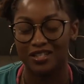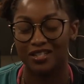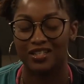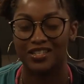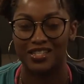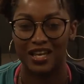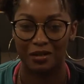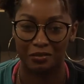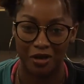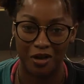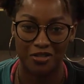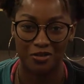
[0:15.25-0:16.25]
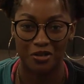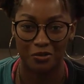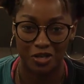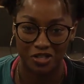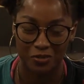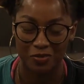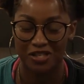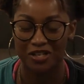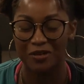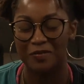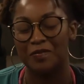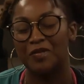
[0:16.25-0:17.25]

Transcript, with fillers: because I'm also a worship leader.